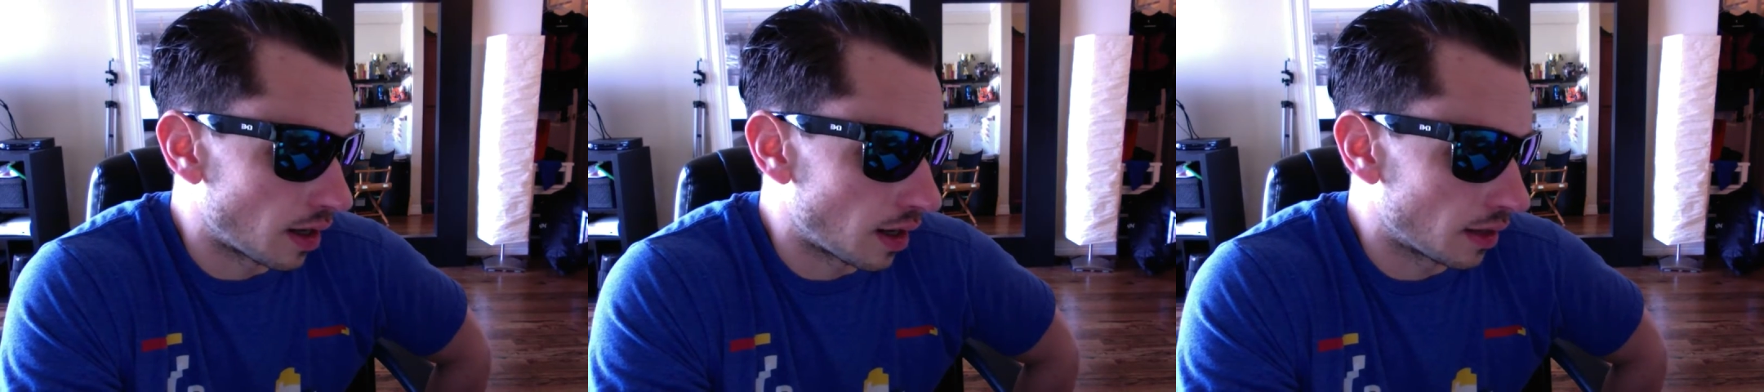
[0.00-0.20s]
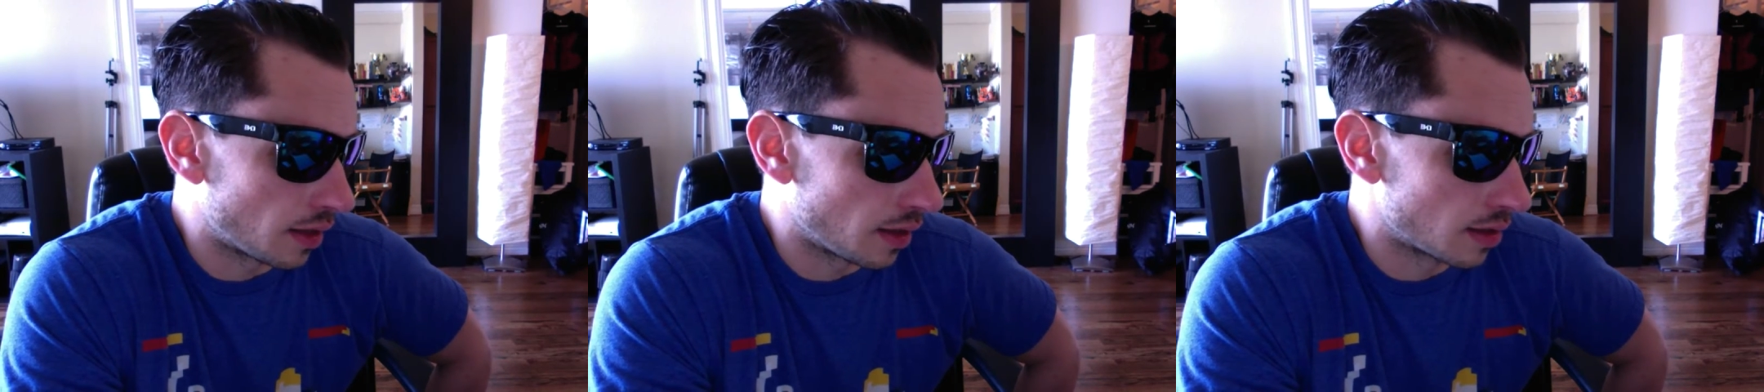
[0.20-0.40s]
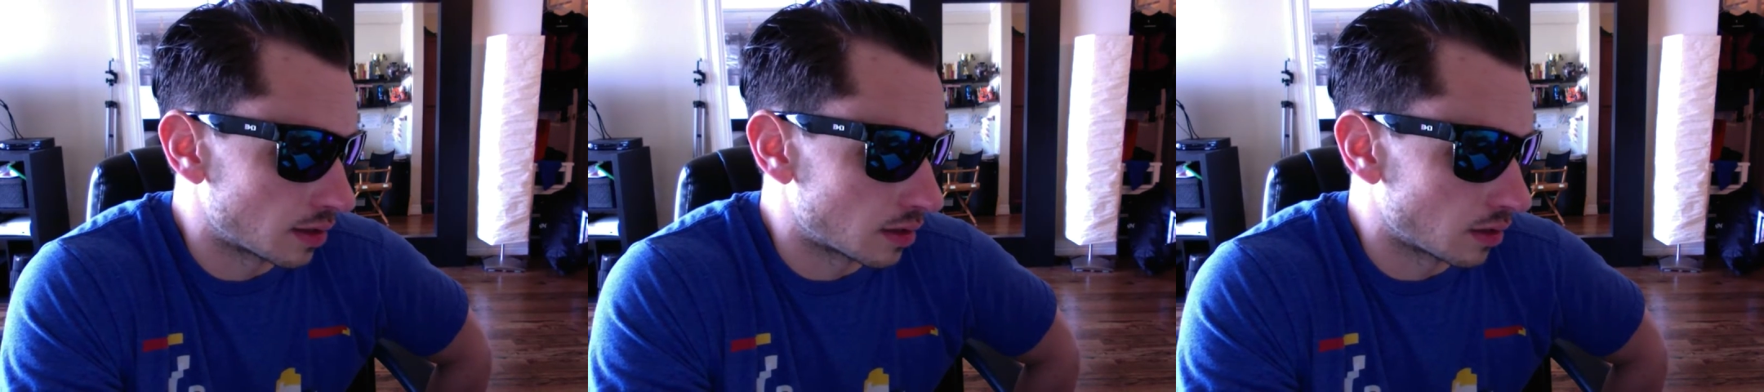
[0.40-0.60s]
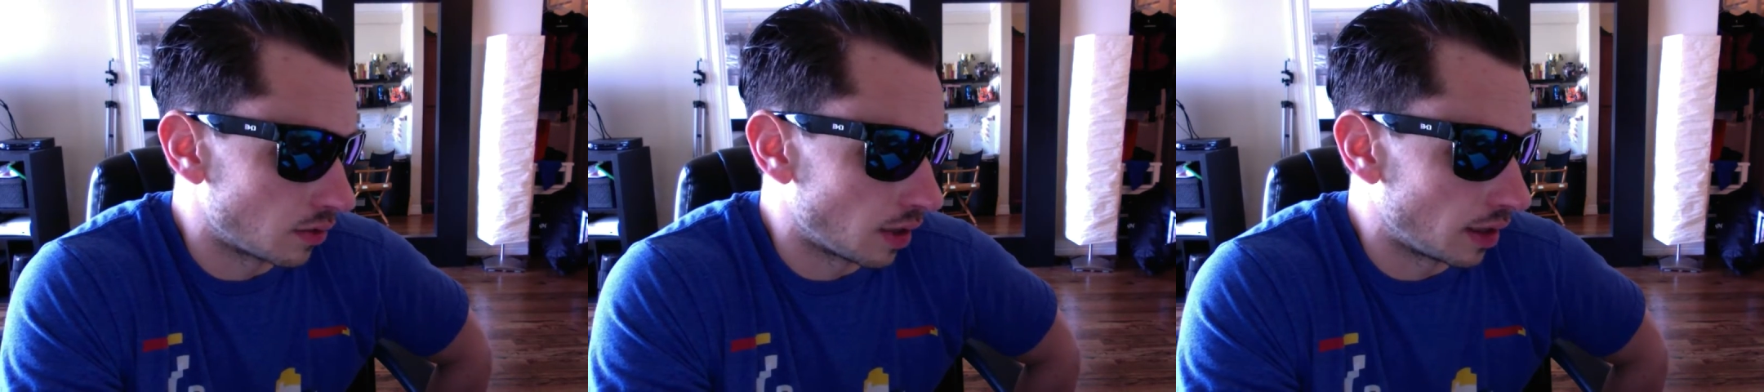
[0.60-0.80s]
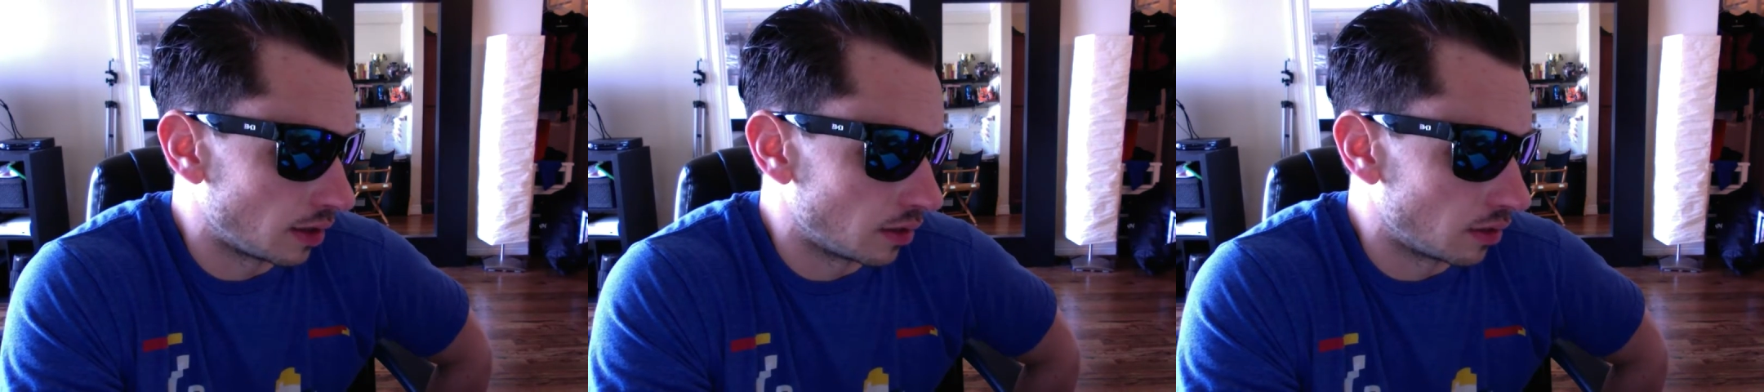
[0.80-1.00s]
I think it's a
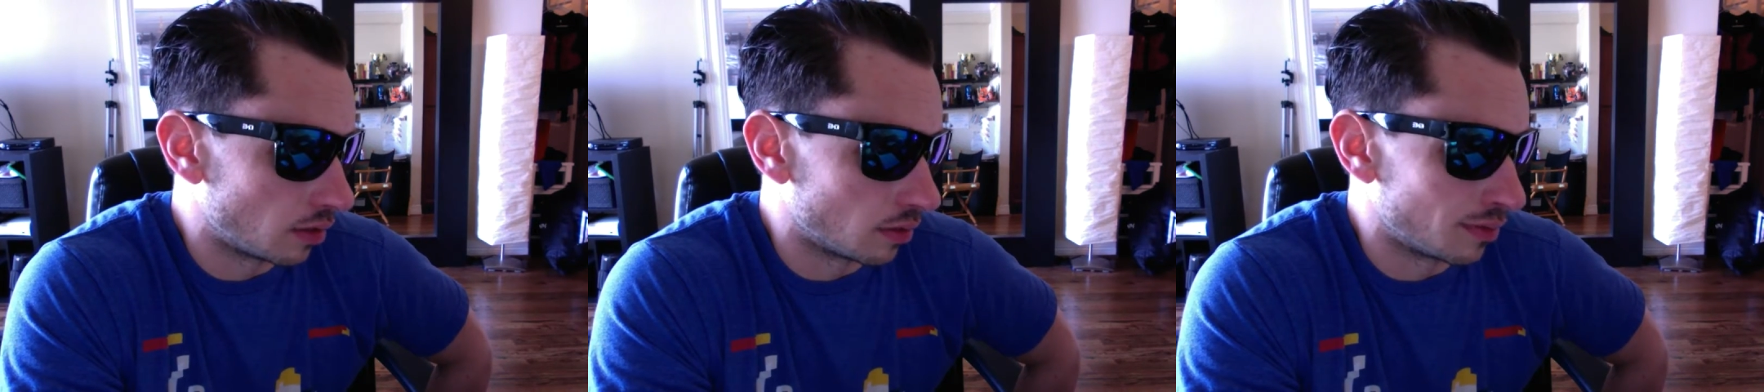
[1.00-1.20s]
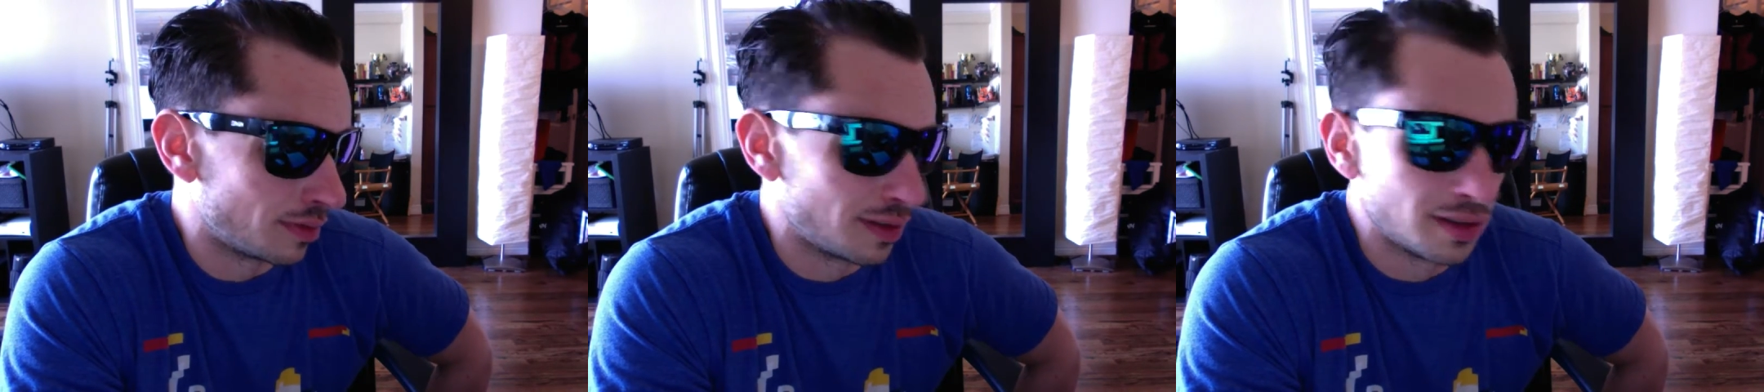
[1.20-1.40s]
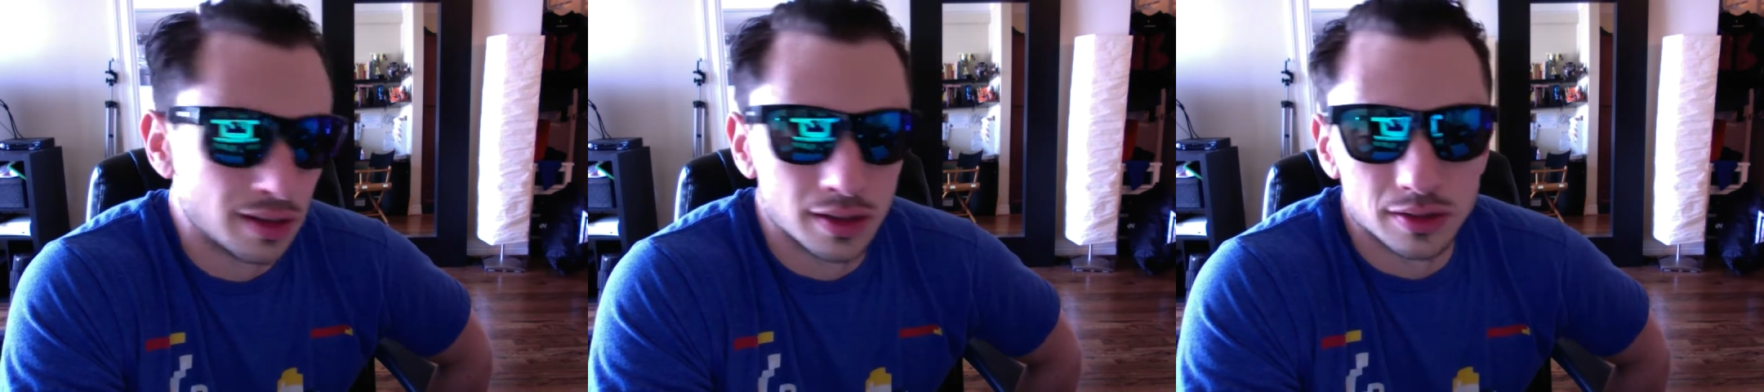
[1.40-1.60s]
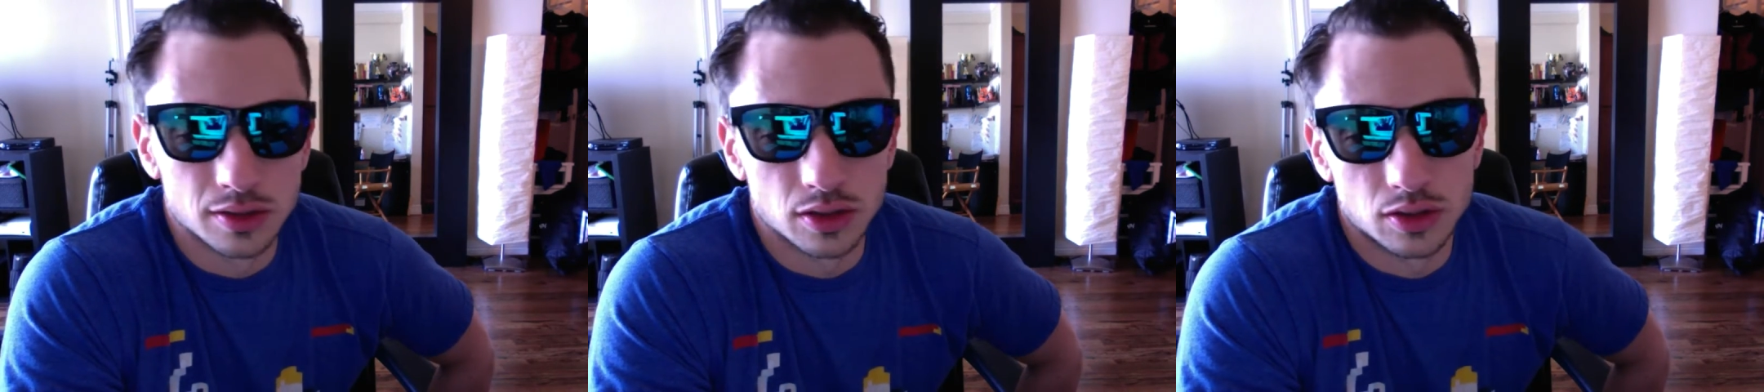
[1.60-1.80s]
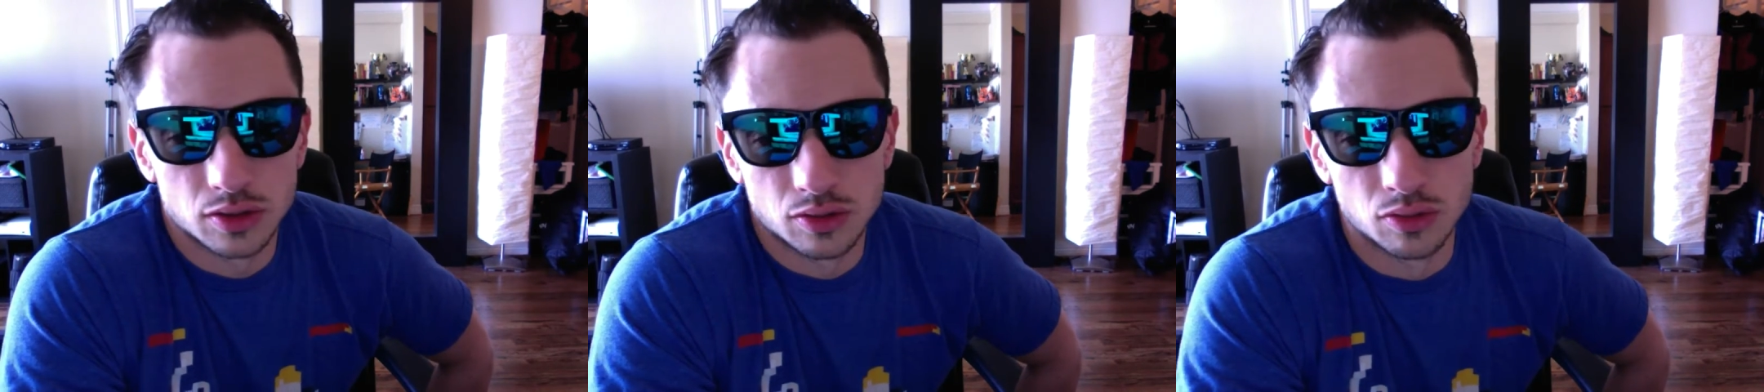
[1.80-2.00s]
great little
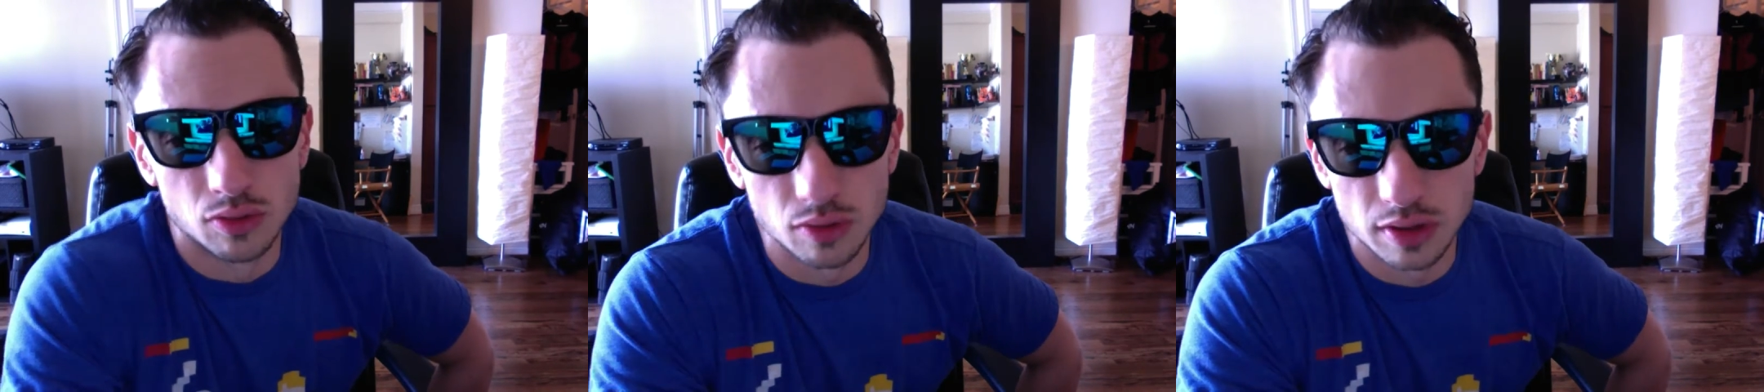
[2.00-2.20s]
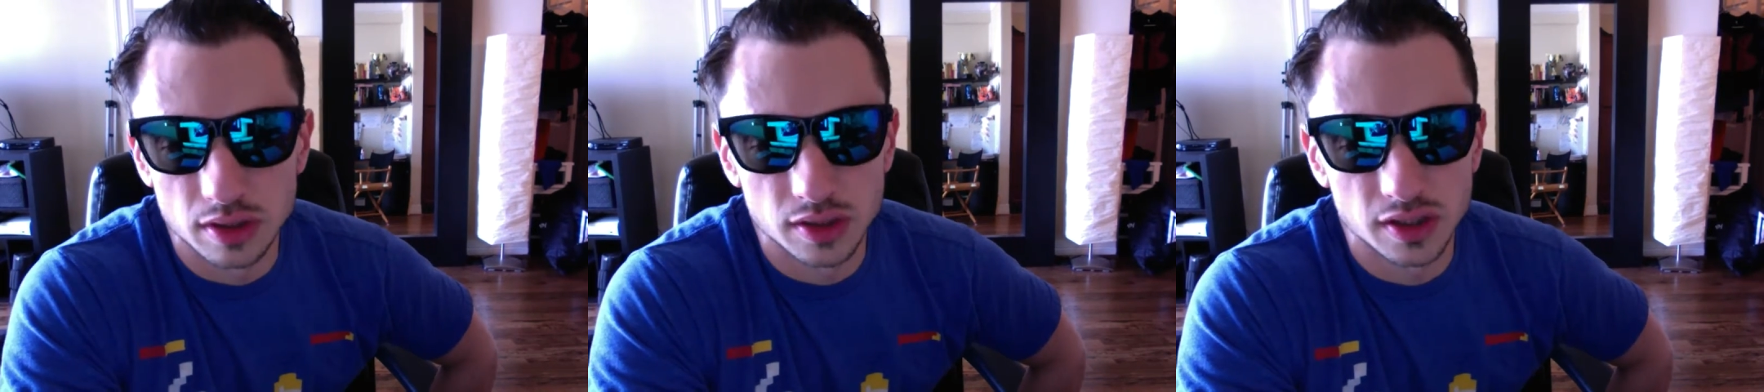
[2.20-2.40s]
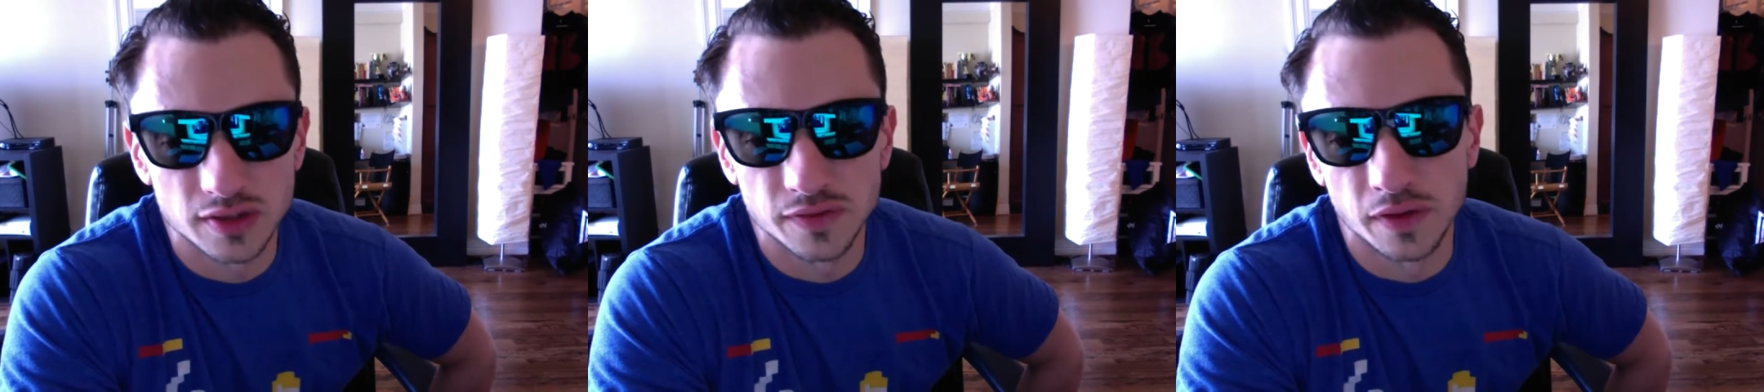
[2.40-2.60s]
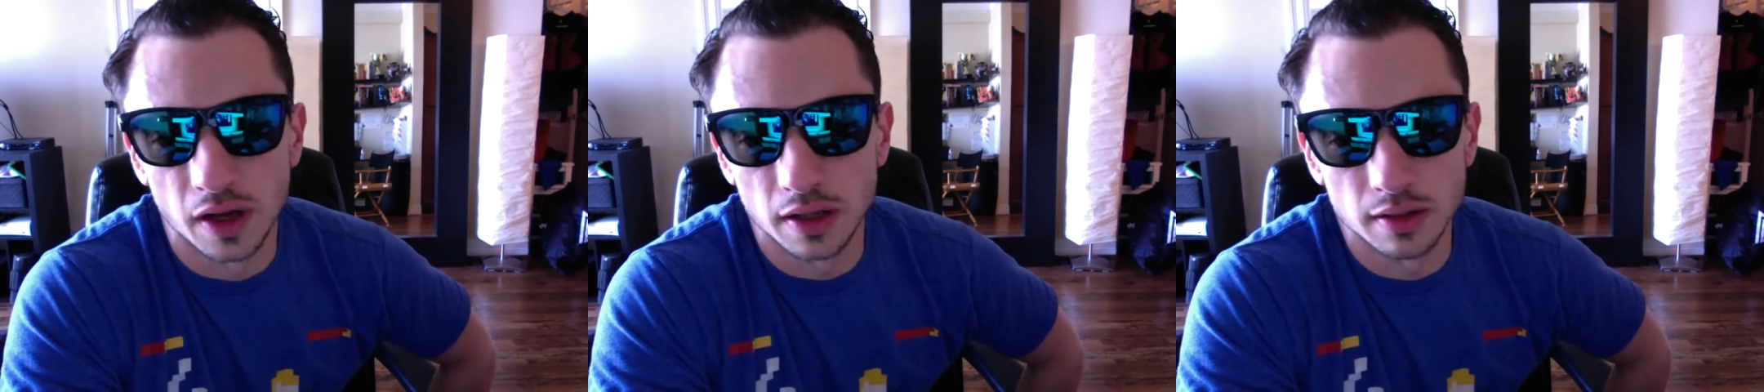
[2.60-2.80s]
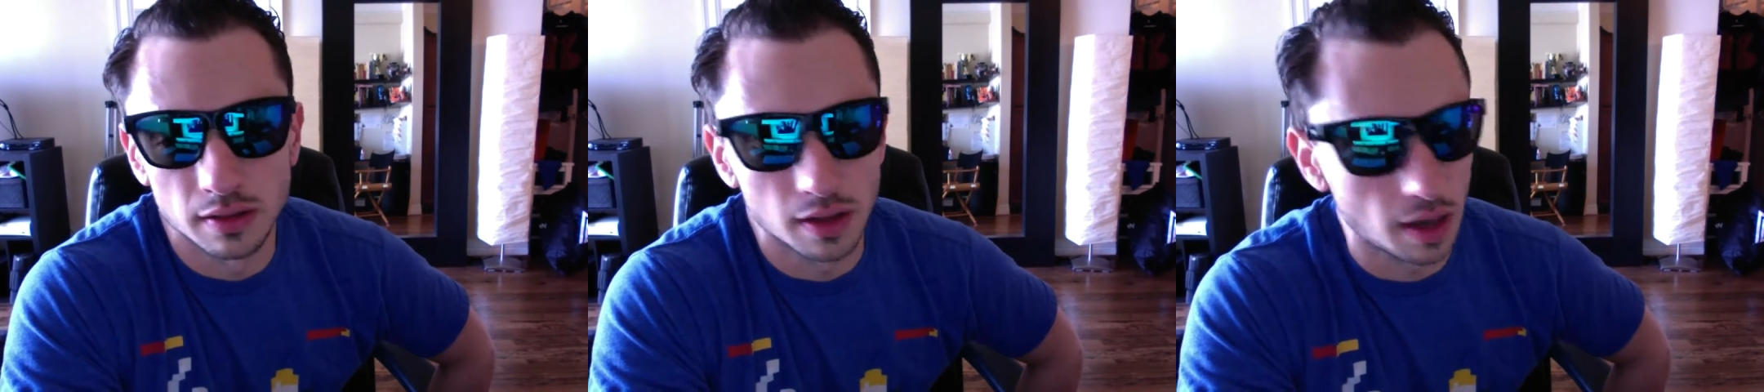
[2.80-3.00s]
just tool. It's just fun.